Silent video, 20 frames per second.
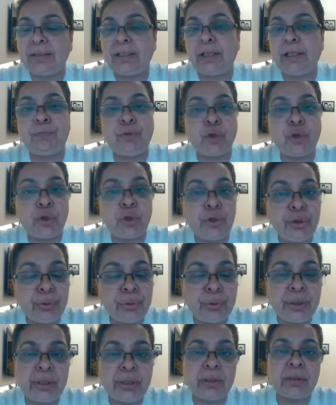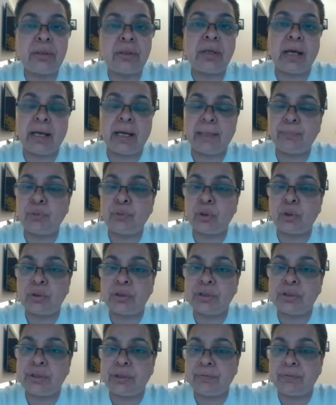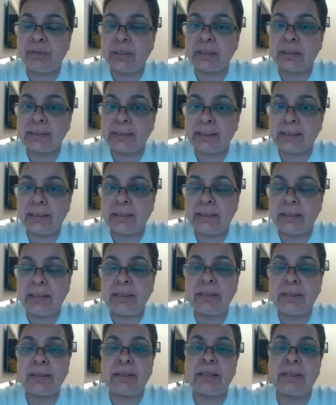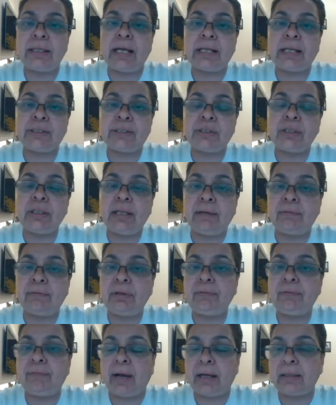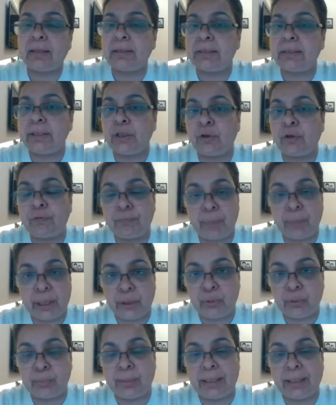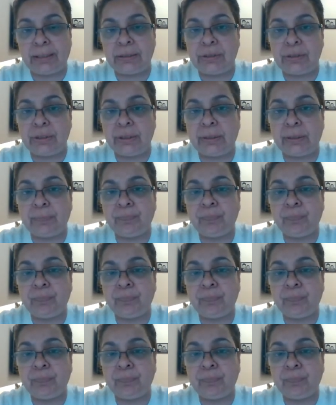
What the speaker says: If you're new here, I'm Dr. Shivika Sethi, a national level faculty of microbiology.